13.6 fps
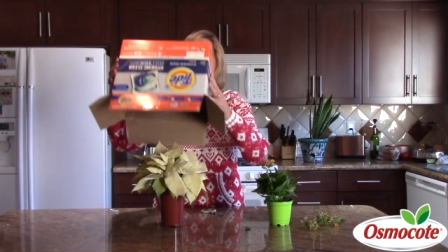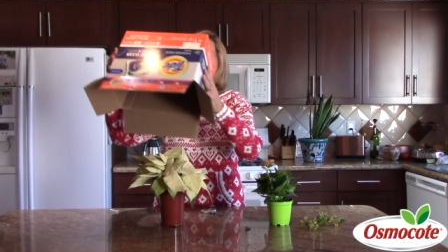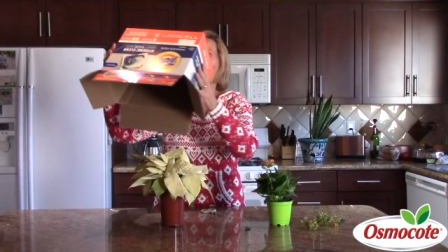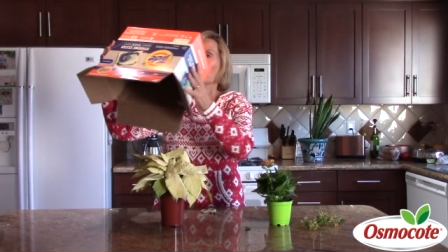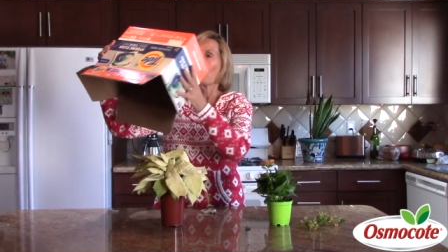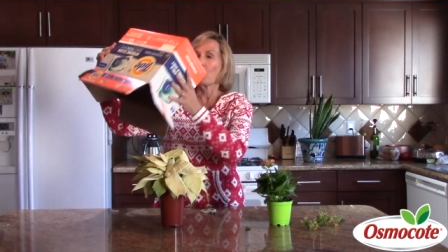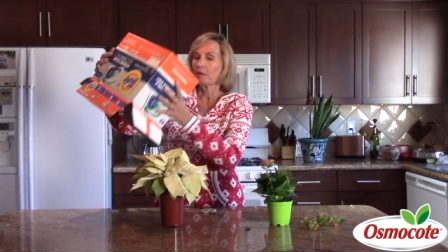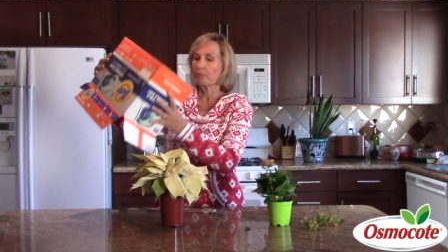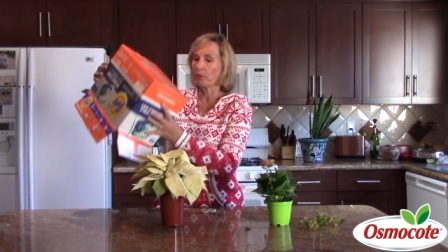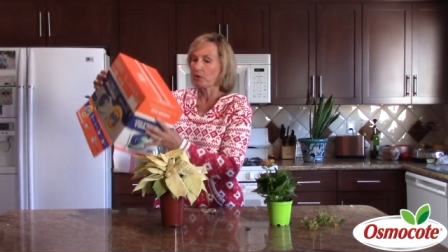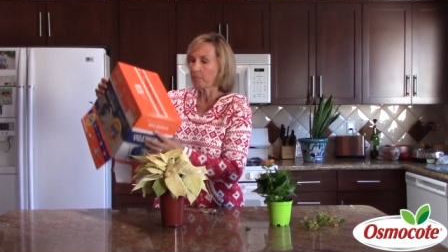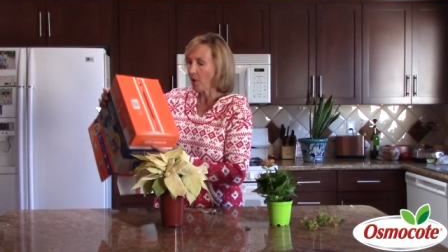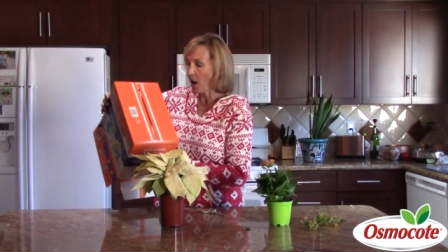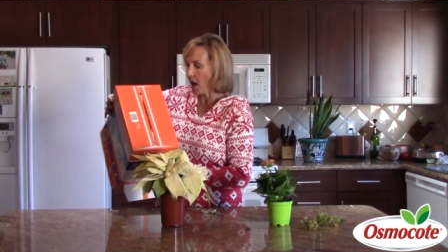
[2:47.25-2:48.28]
A
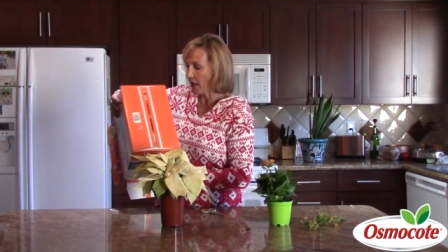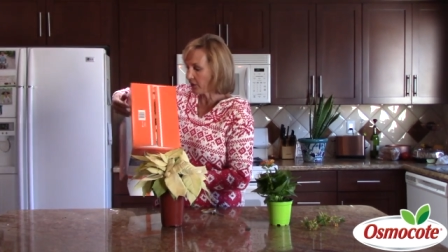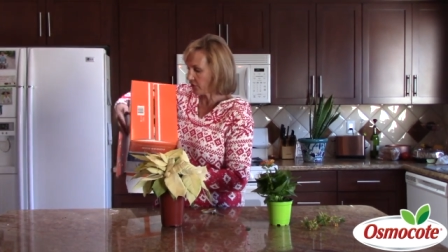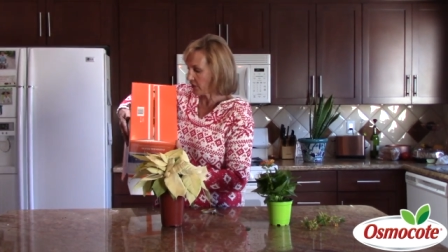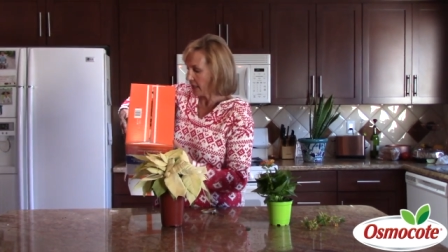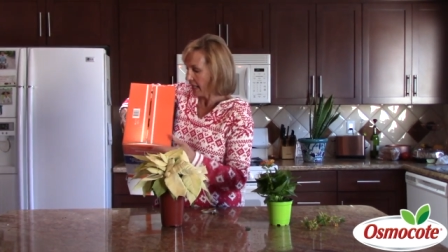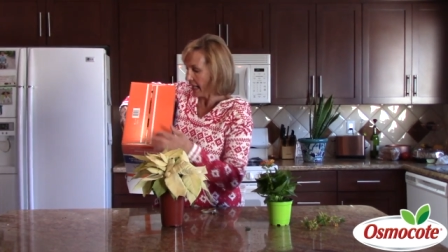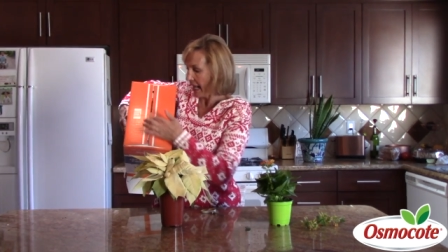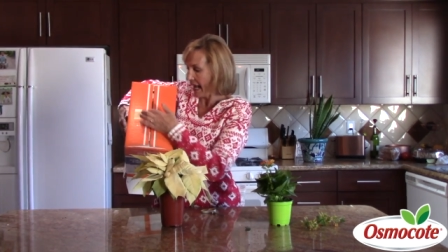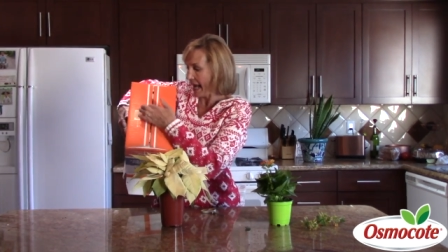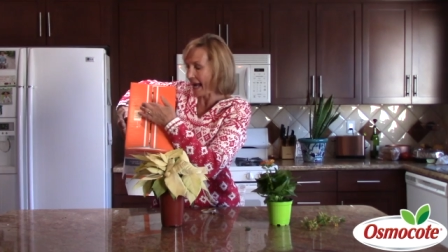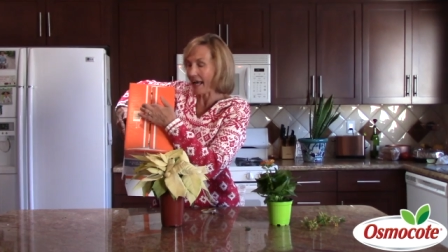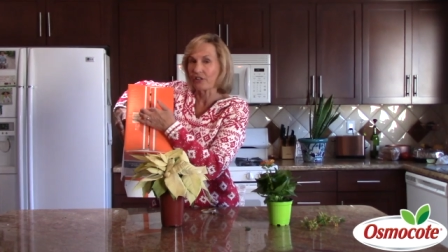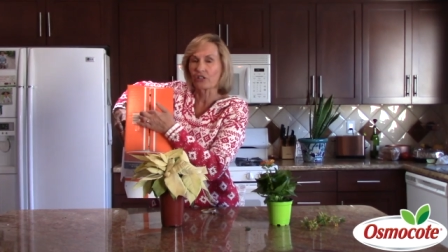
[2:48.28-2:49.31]
cardboard box
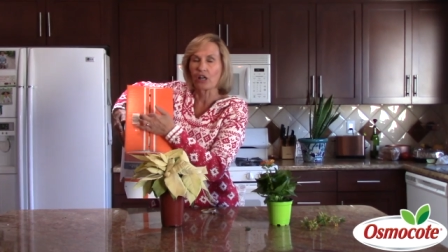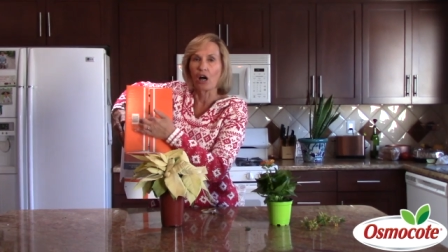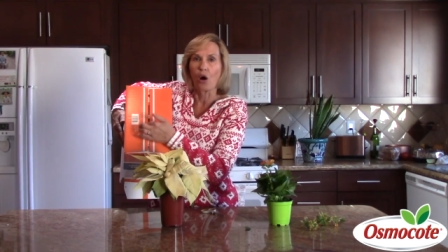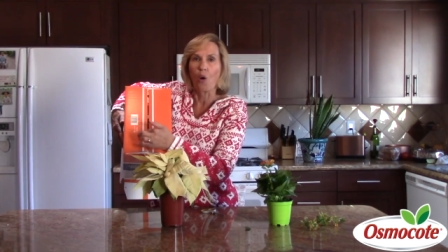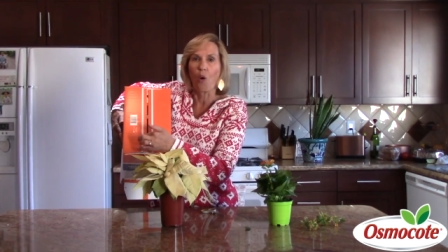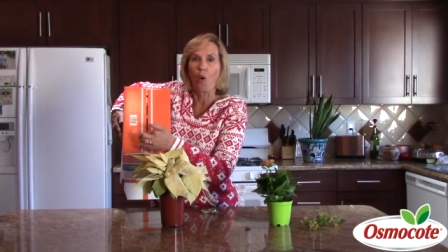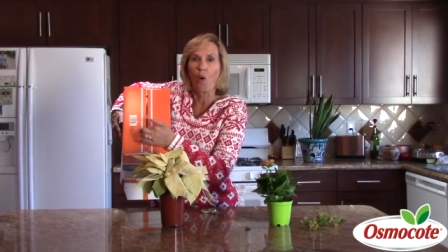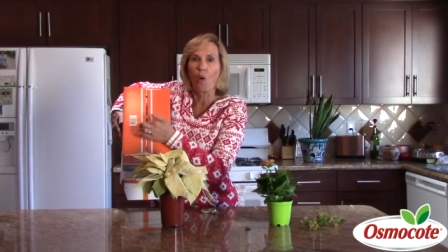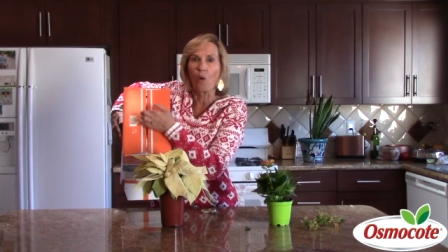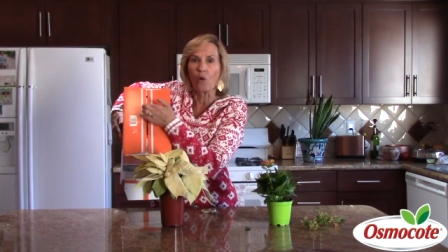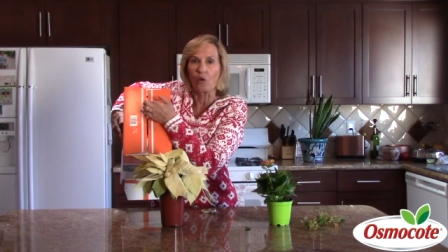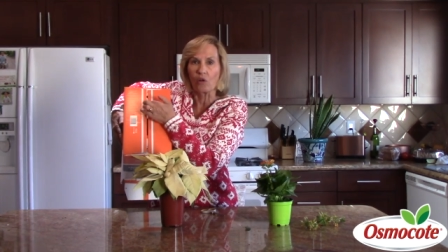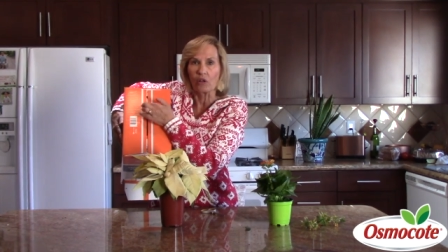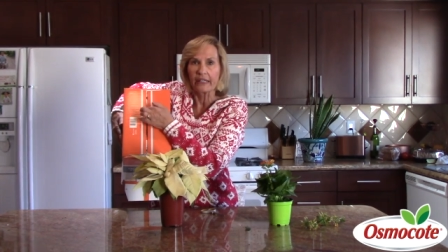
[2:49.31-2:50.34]
has a
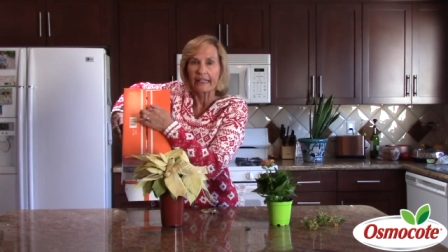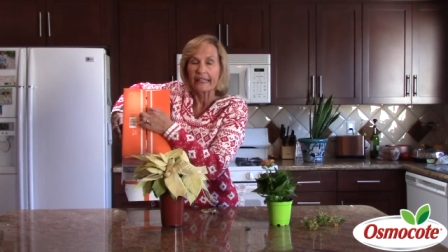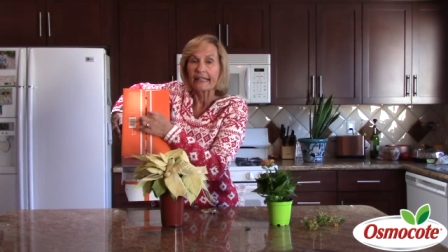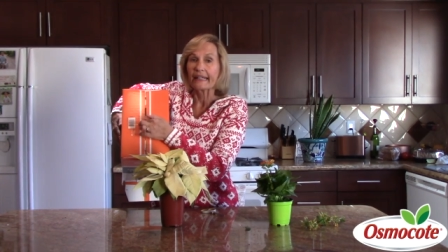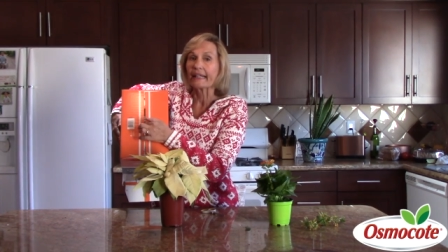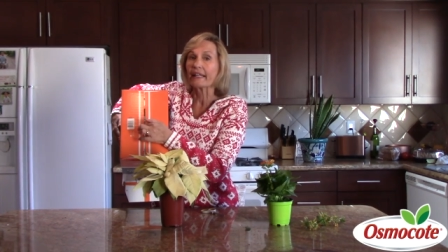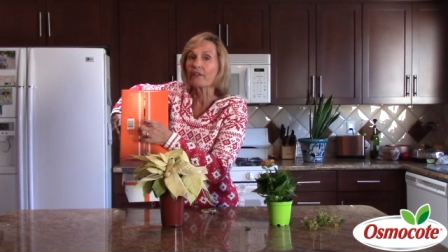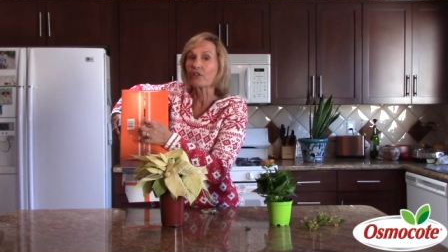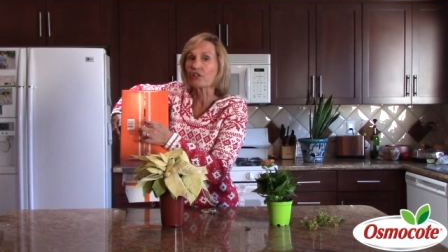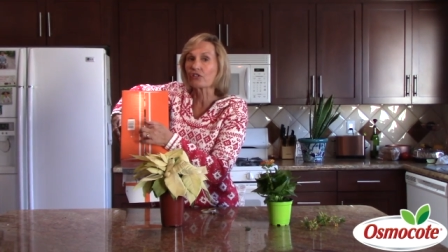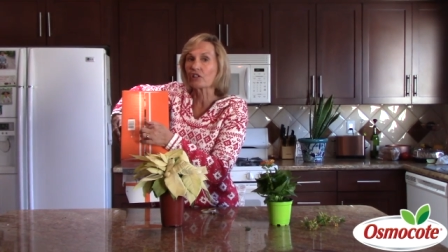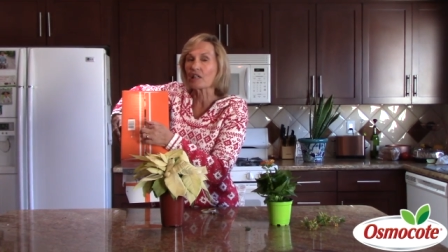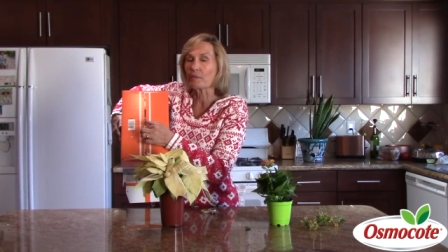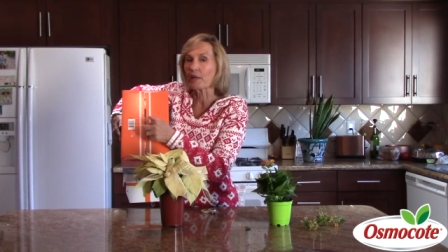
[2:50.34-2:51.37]
hole in the
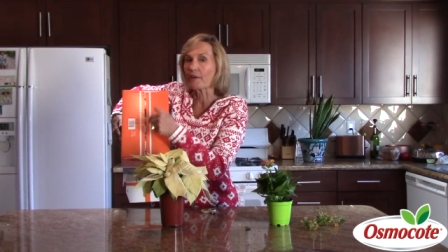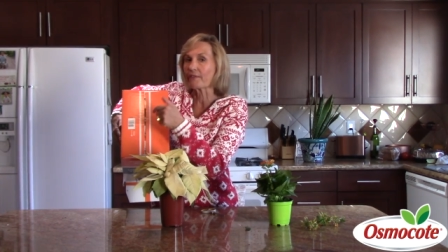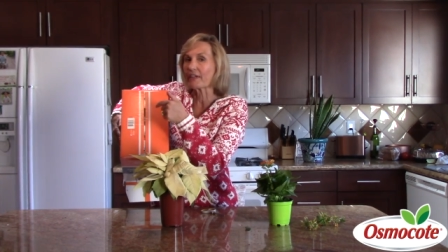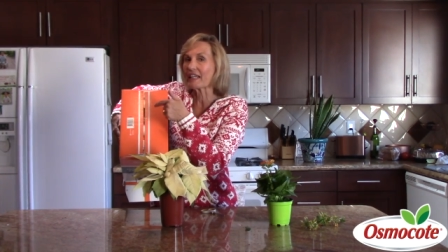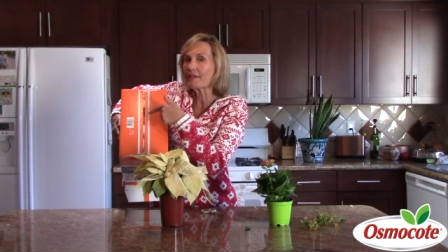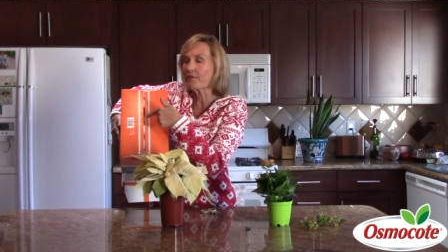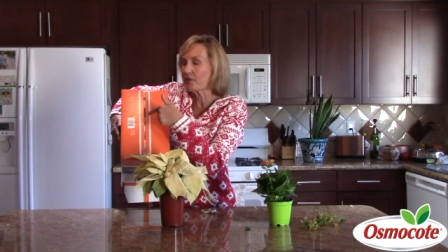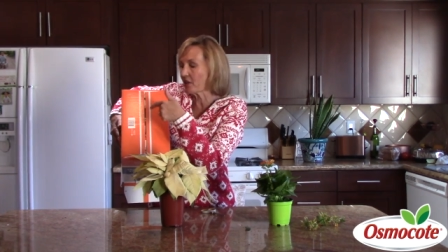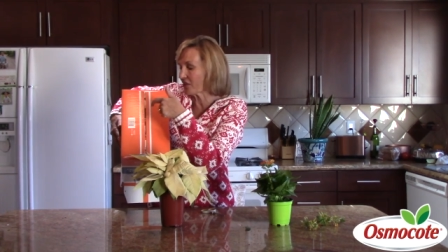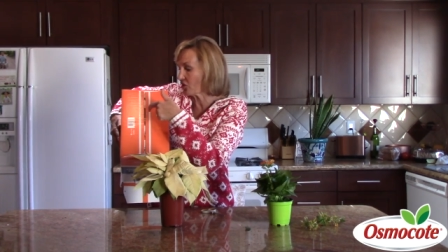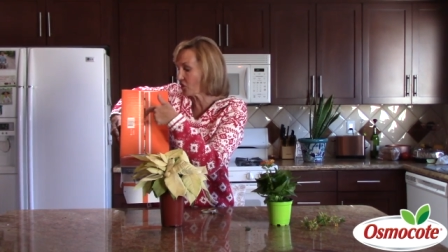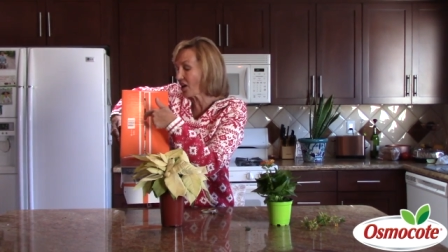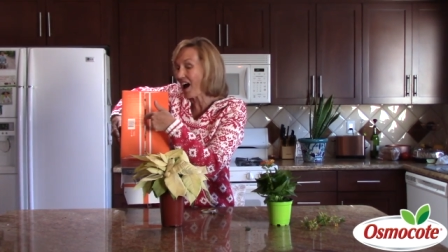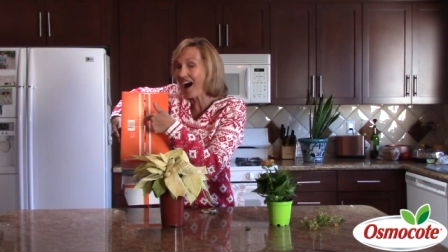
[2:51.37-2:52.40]
seam. If even the
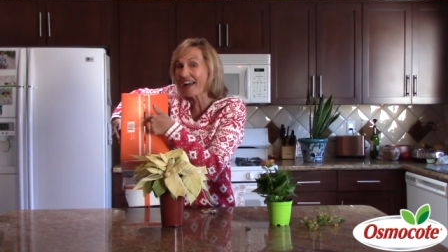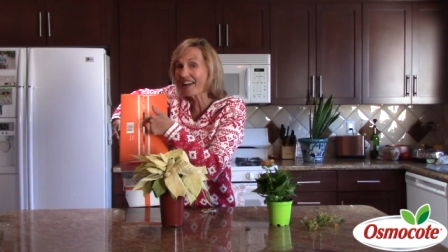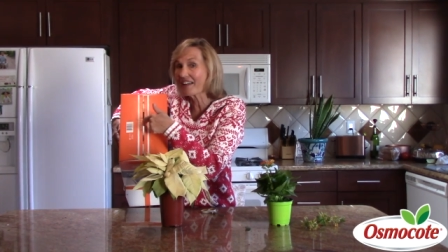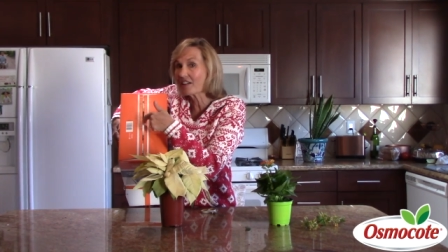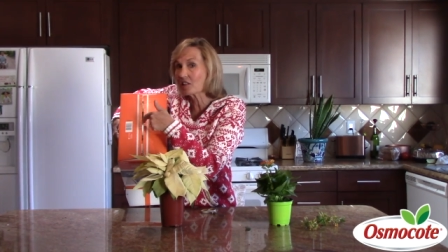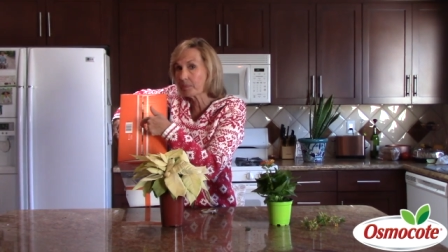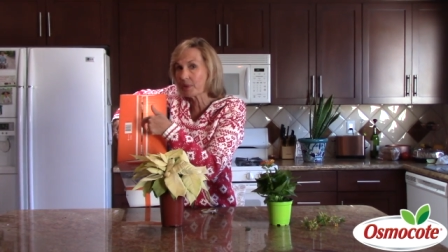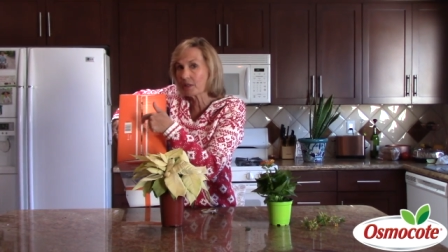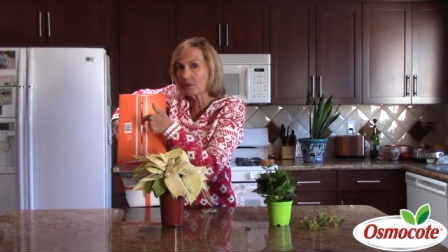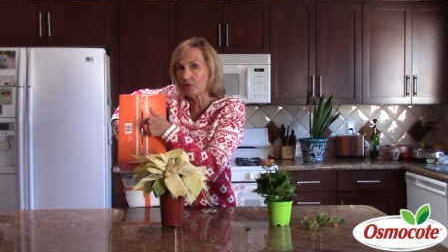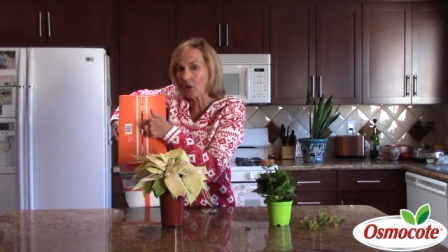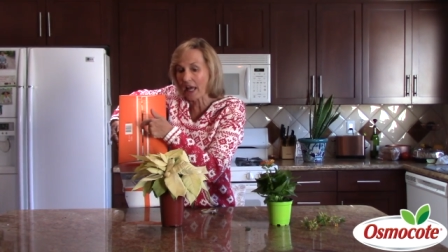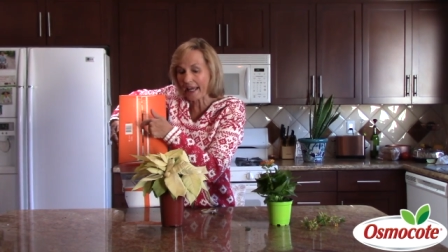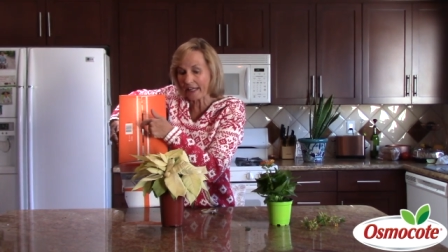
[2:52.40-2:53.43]
tiniest bit of
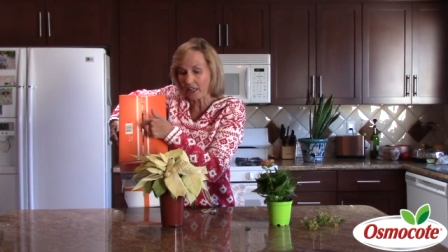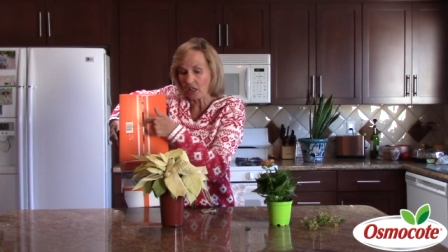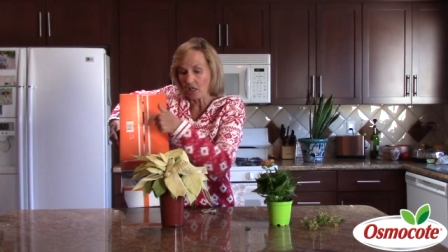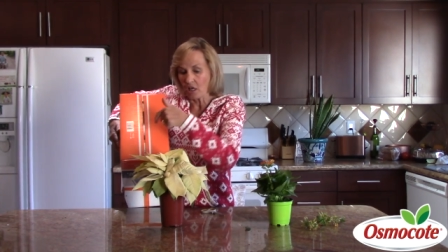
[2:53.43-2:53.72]
light